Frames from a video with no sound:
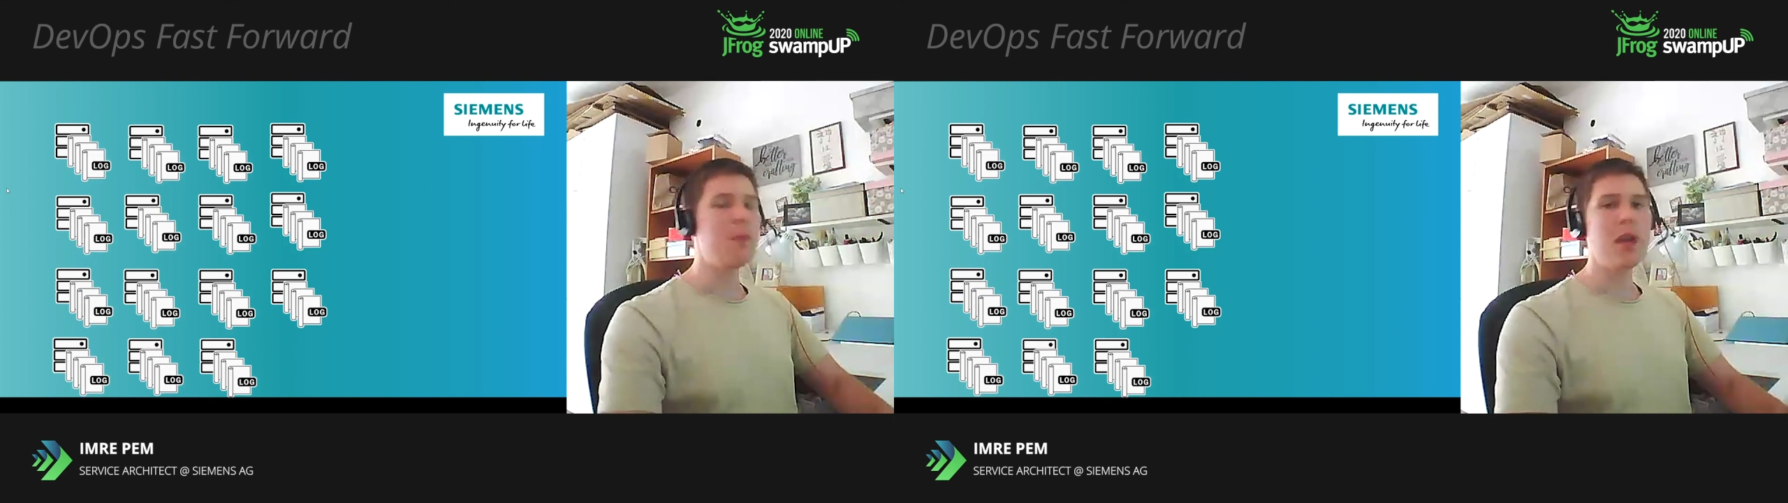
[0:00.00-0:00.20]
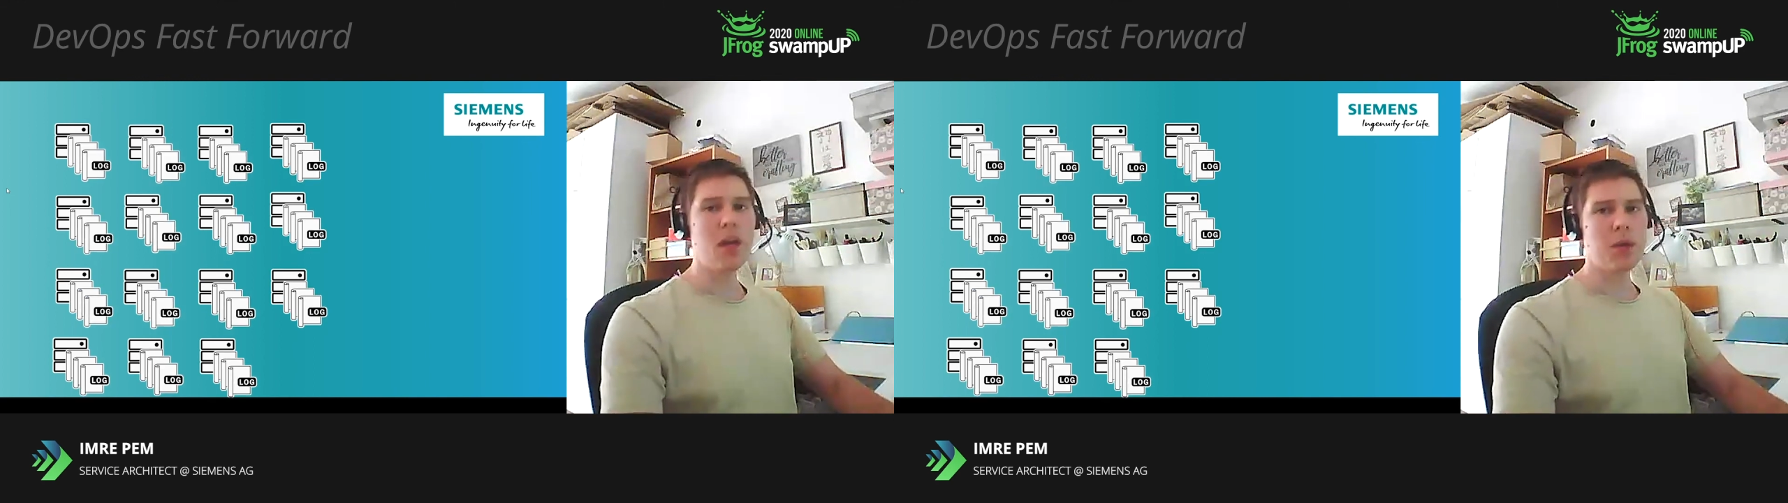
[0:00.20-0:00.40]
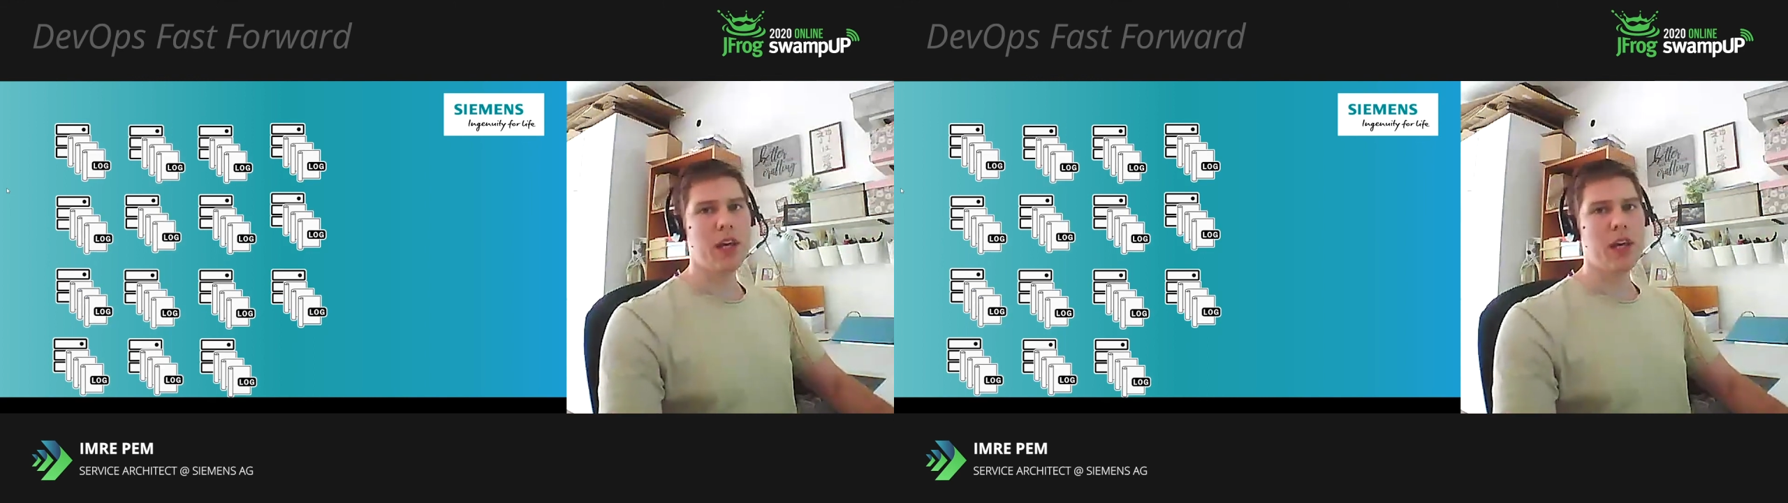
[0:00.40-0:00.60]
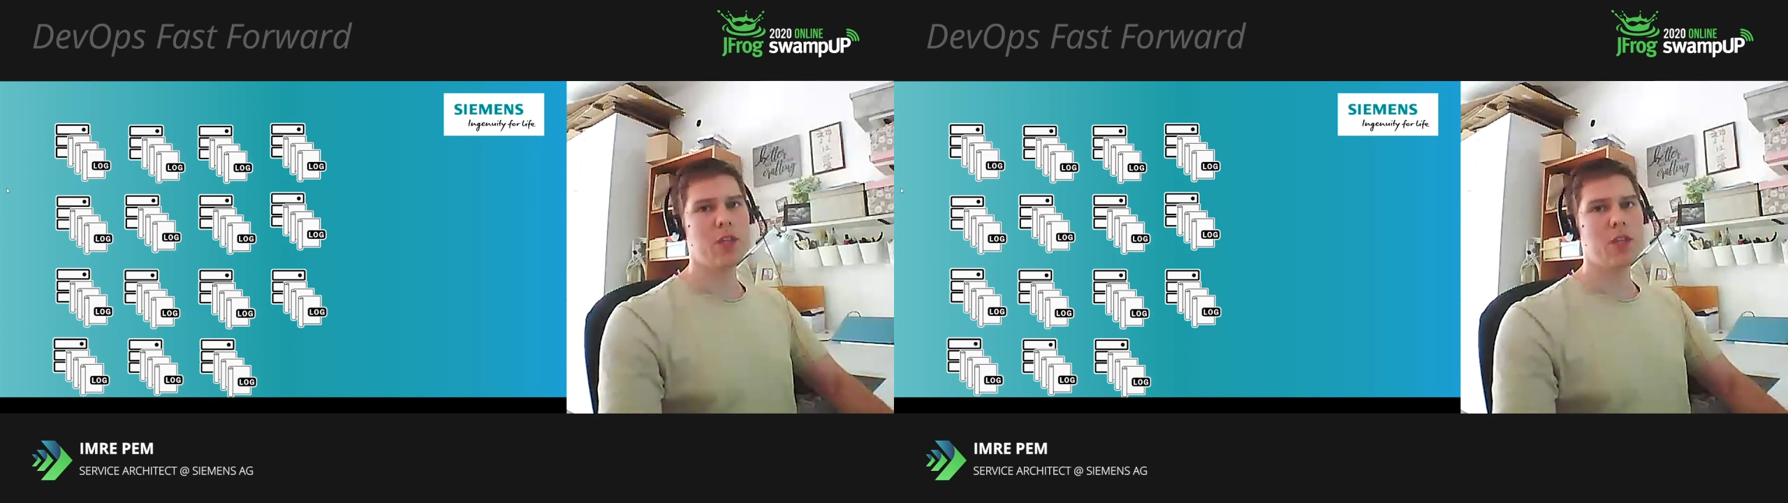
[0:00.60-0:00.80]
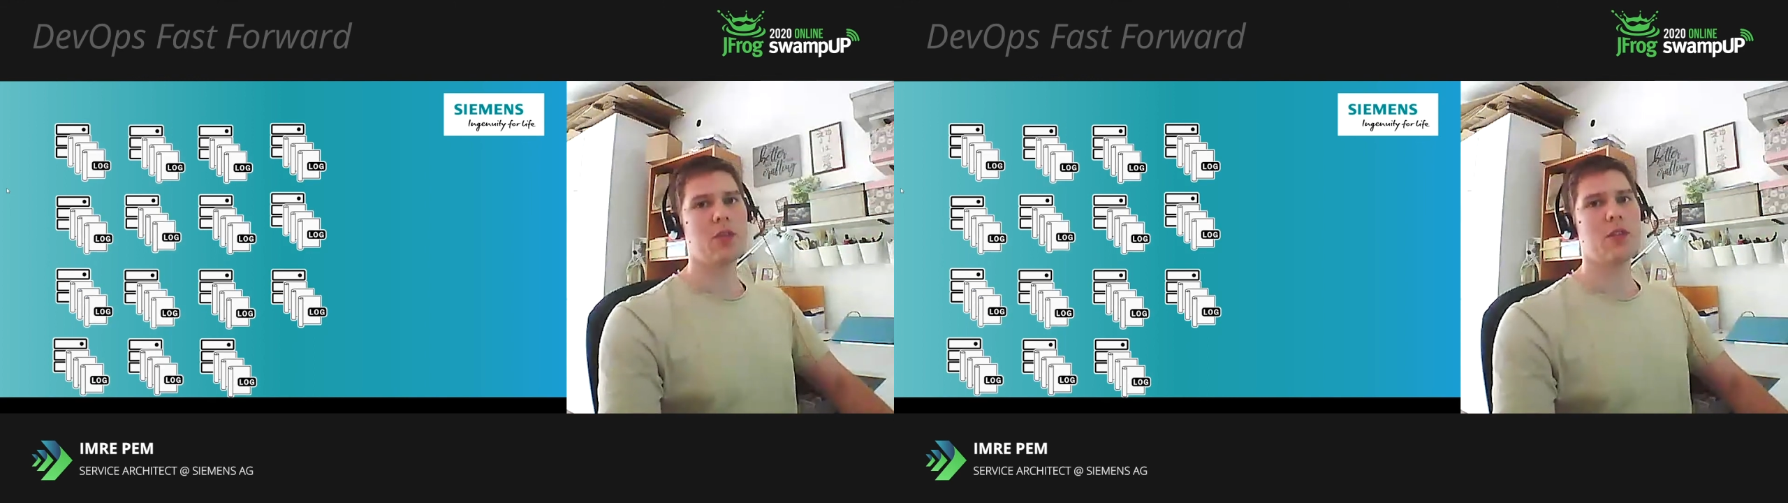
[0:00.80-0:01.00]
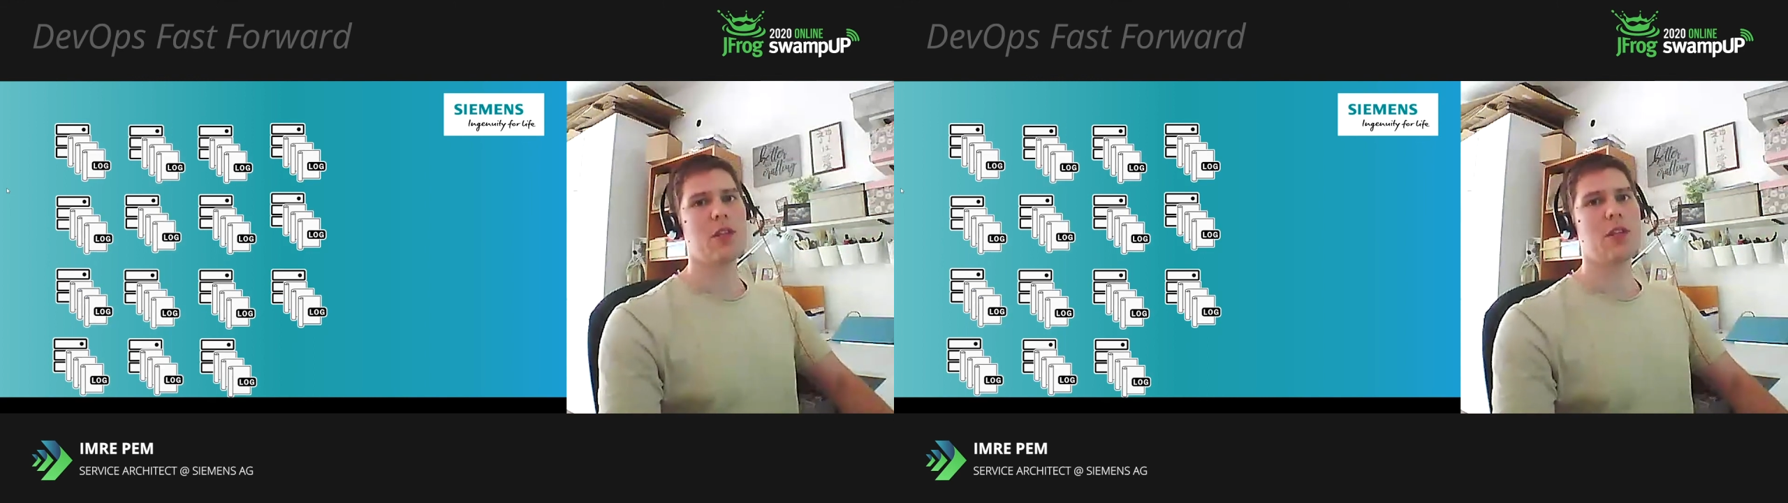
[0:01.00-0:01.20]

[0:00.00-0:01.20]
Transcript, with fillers: In many applications,